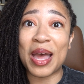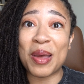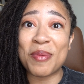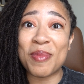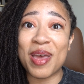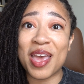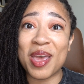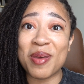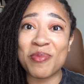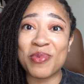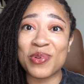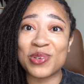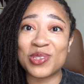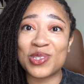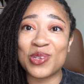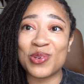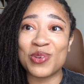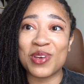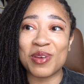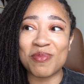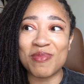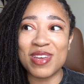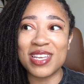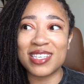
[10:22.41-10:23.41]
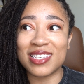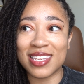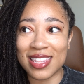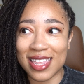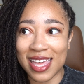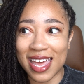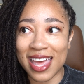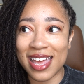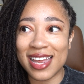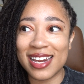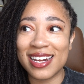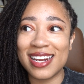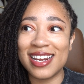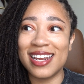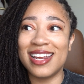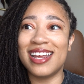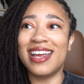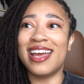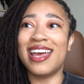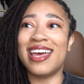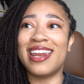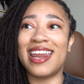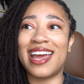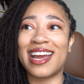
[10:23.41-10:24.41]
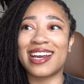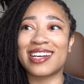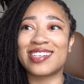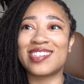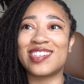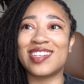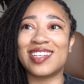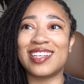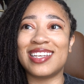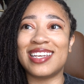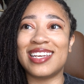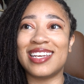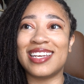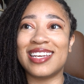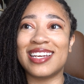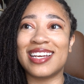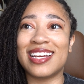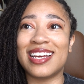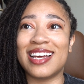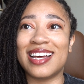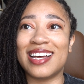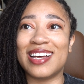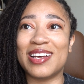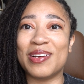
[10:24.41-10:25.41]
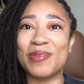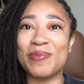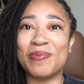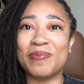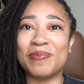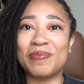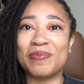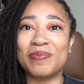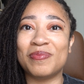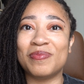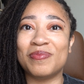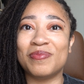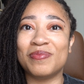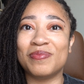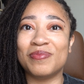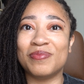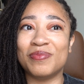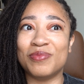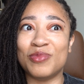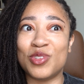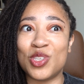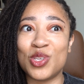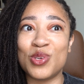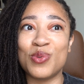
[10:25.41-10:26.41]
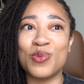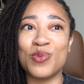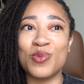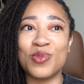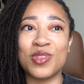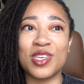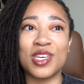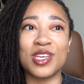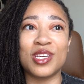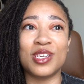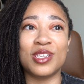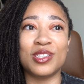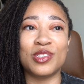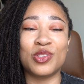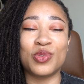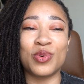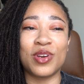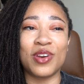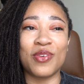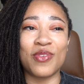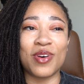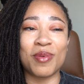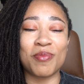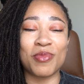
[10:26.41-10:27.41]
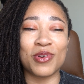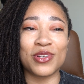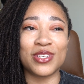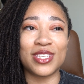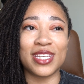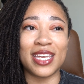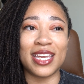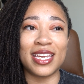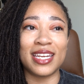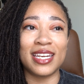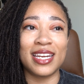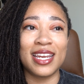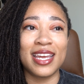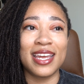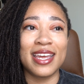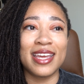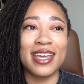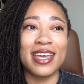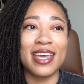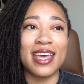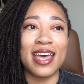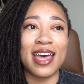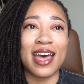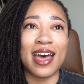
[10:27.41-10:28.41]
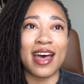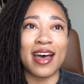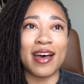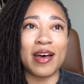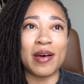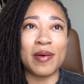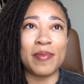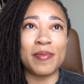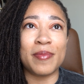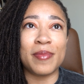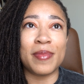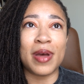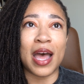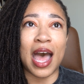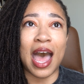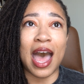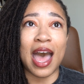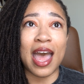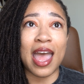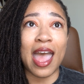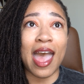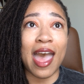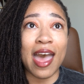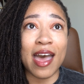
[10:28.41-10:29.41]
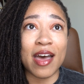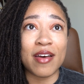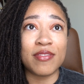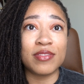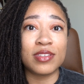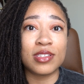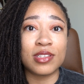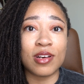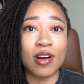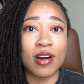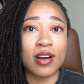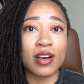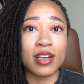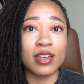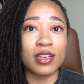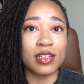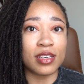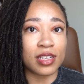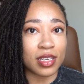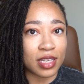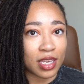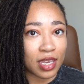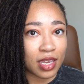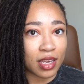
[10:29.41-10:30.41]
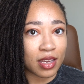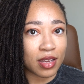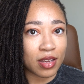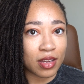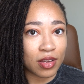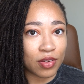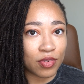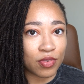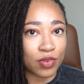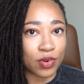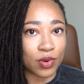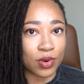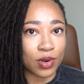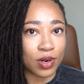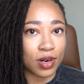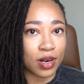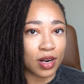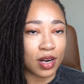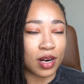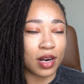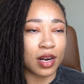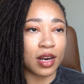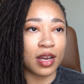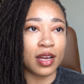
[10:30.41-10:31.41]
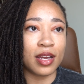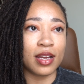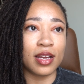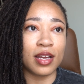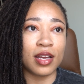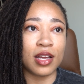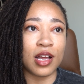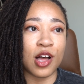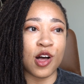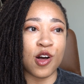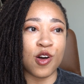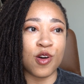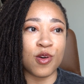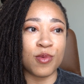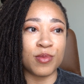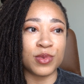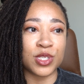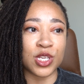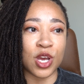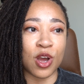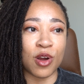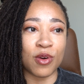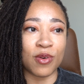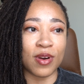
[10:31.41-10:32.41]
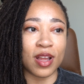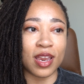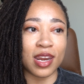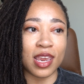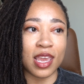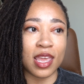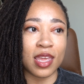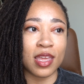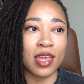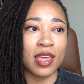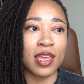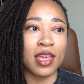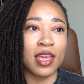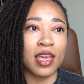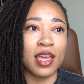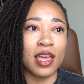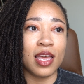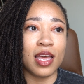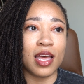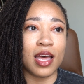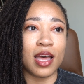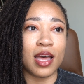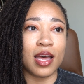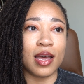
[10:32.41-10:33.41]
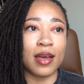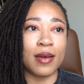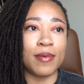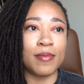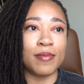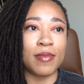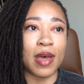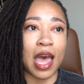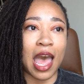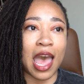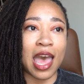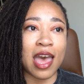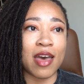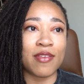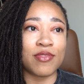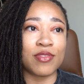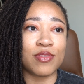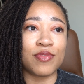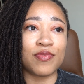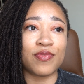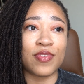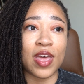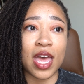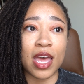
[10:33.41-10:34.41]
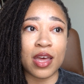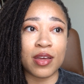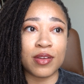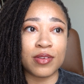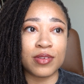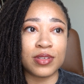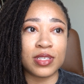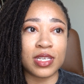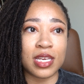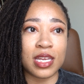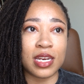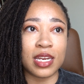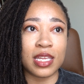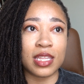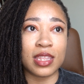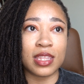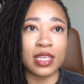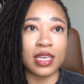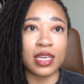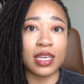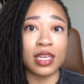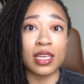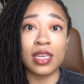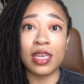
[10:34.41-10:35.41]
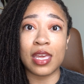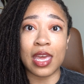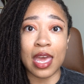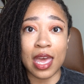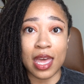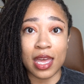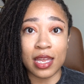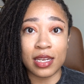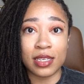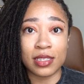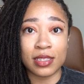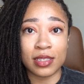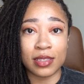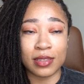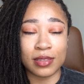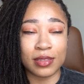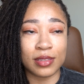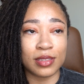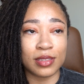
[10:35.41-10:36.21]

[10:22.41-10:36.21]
I'm able to commit to that and actually do the 21%. I have started looking for homes already. I haven't found anything yet.